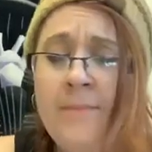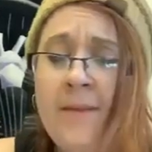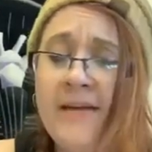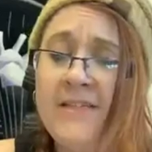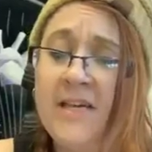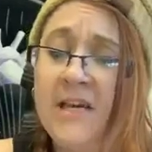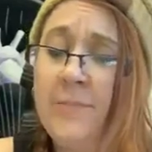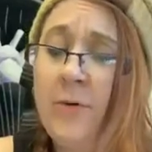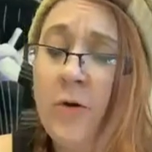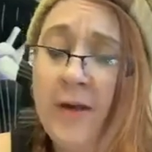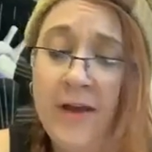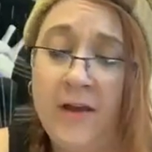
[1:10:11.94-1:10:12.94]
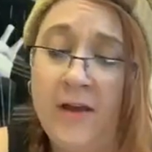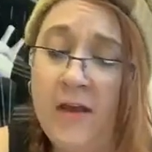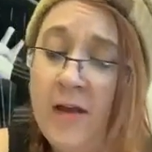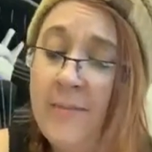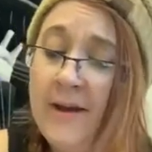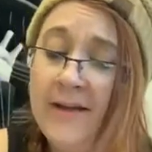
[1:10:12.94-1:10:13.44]
My dear boy,
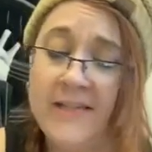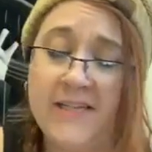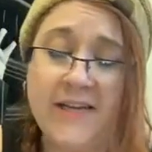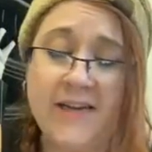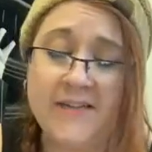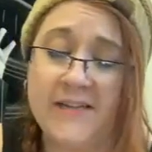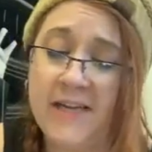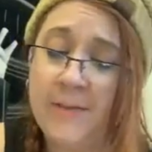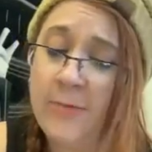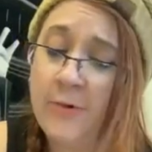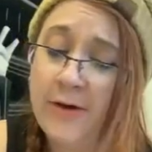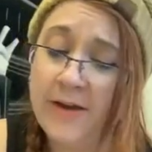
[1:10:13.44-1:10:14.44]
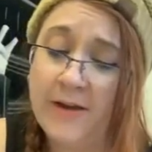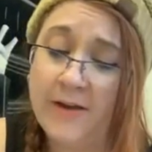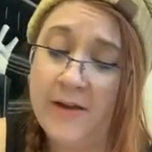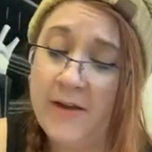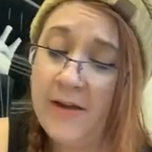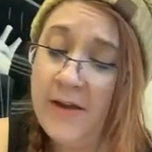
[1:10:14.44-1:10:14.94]
my dear, dear boy.
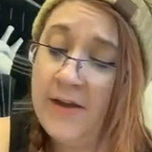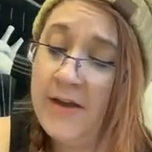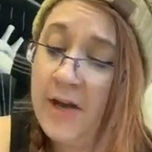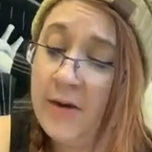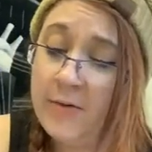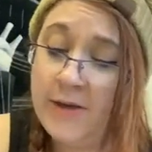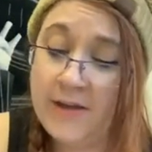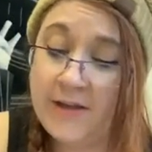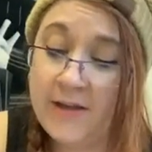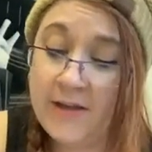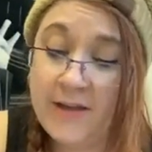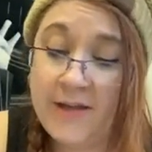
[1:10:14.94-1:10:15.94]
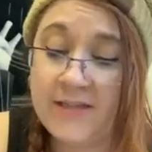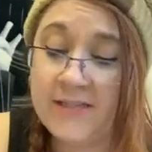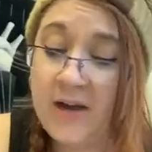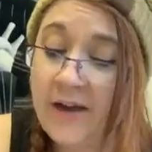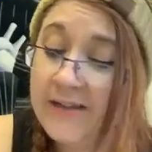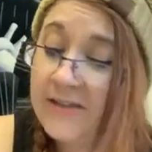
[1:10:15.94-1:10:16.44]
No, it is
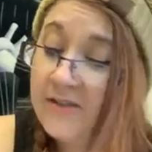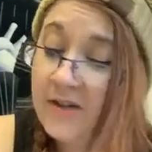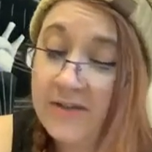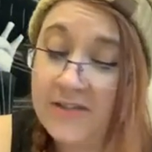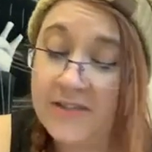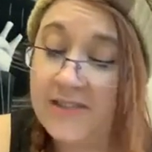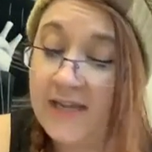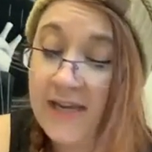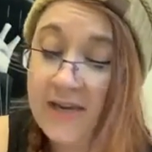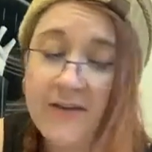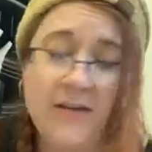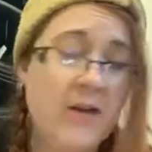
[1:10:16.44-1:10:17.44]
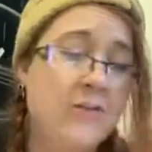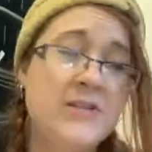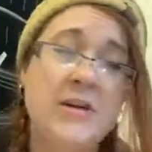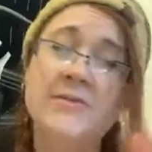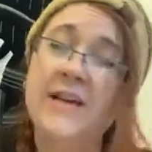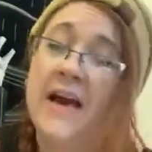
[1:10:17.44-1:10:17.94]
kinder not to say. No,
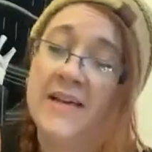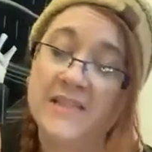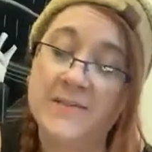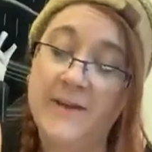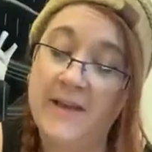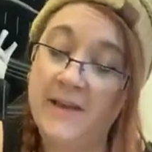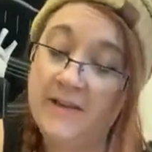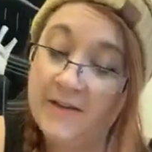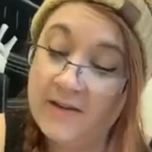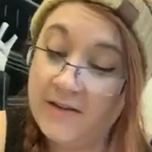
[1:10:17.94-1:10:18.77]
don't ask me.